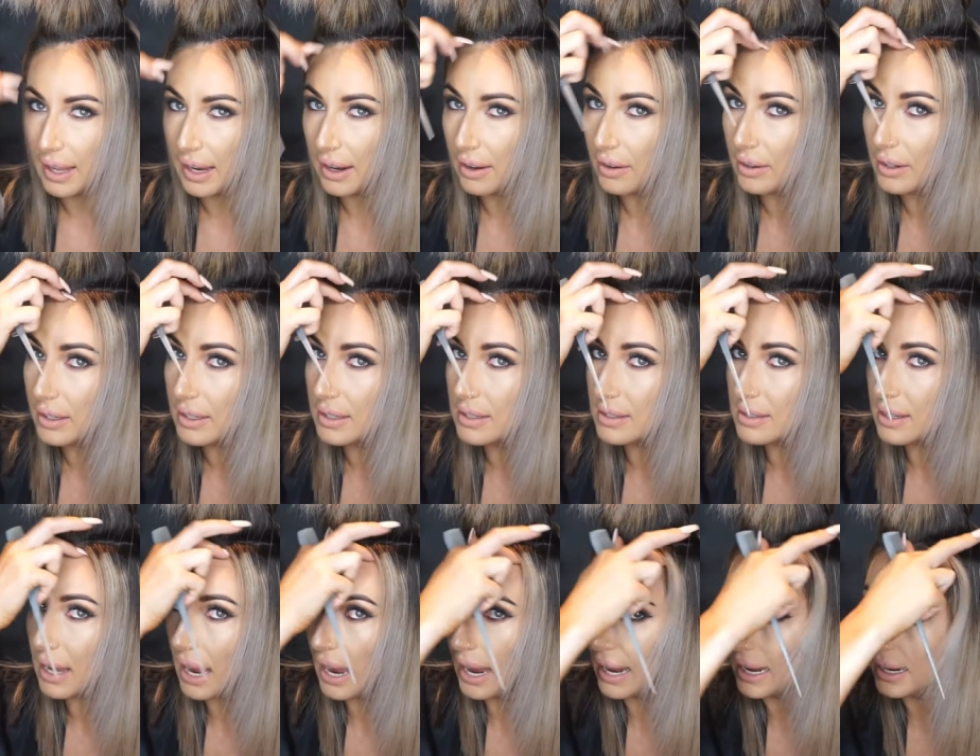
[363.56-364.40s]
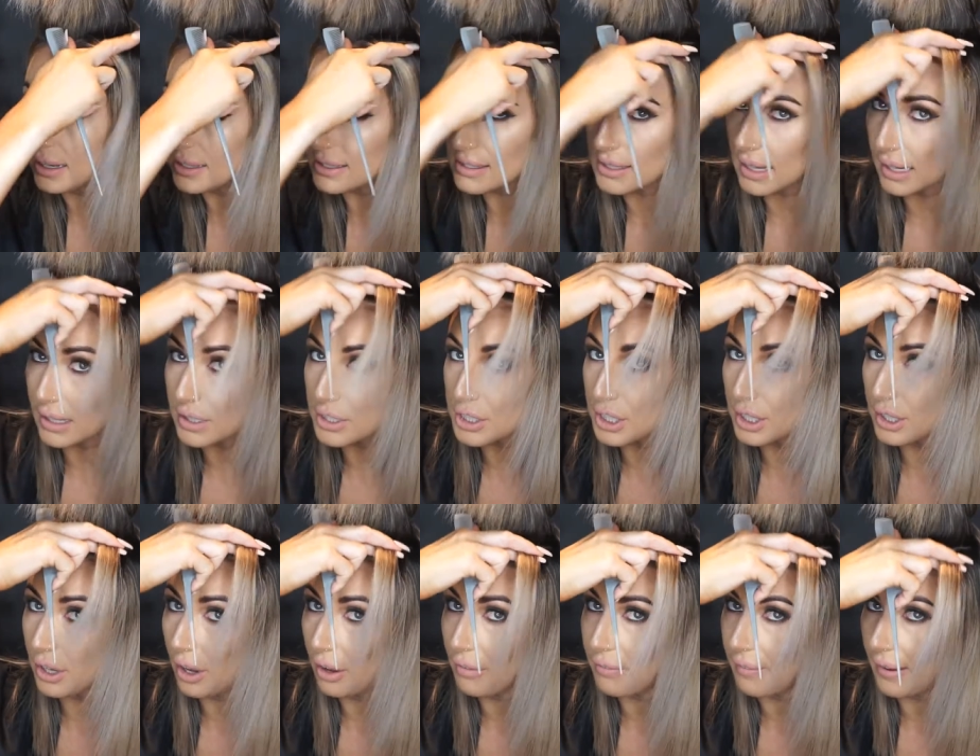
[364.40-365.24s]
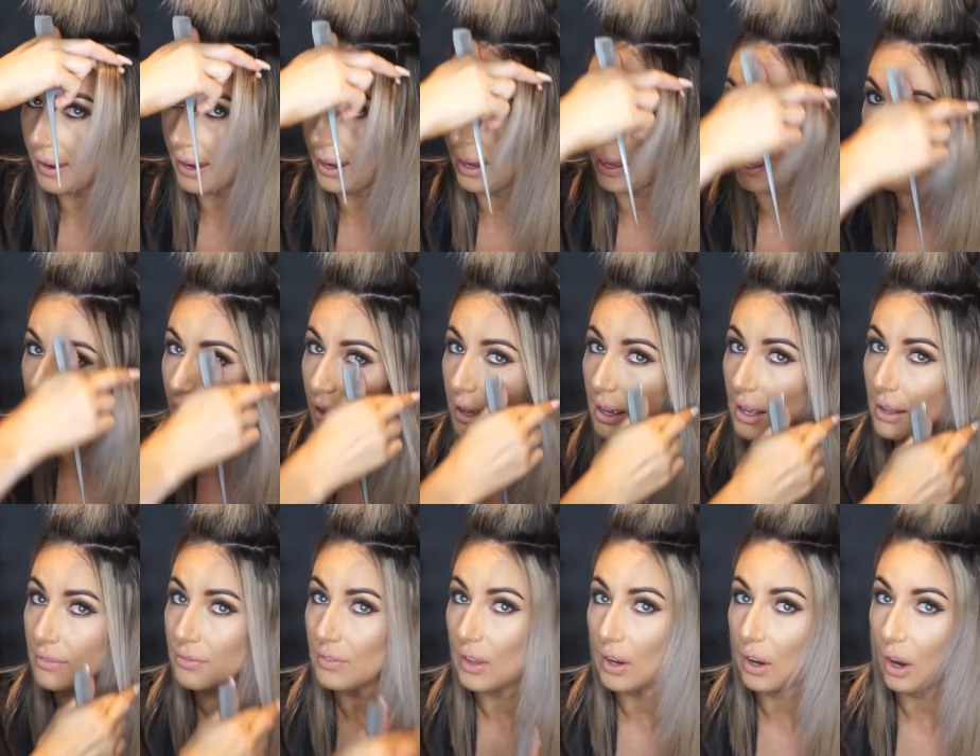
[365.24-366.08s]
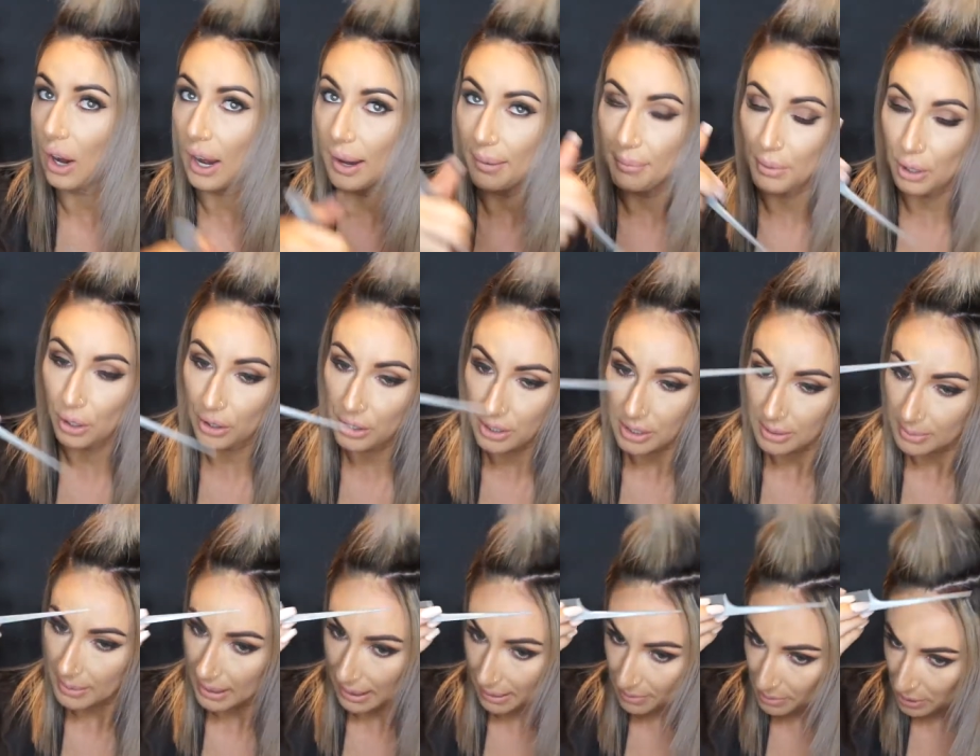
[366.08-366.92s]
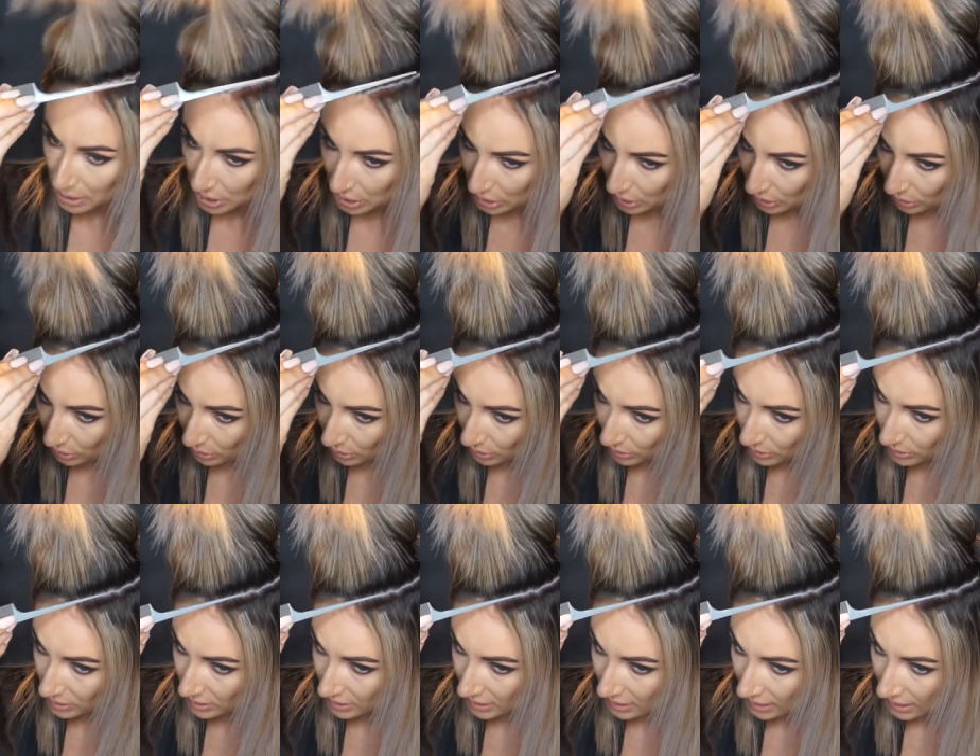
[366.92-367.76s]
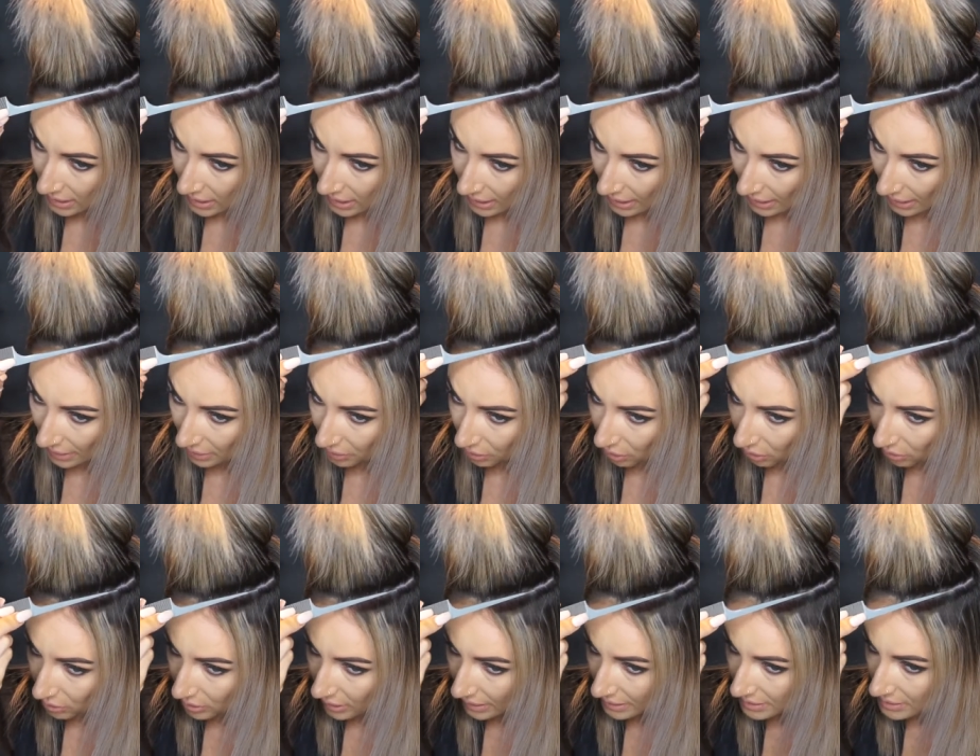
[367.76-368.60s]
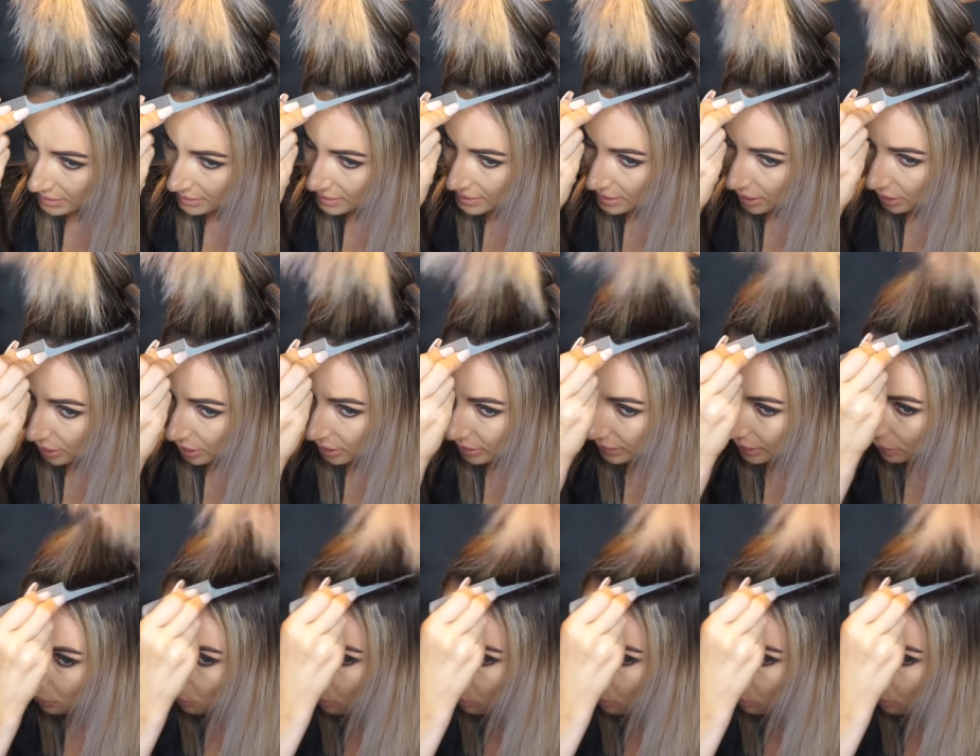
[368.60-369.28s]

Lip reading: there is a section of hair that I'm going to be able to use and not necessarily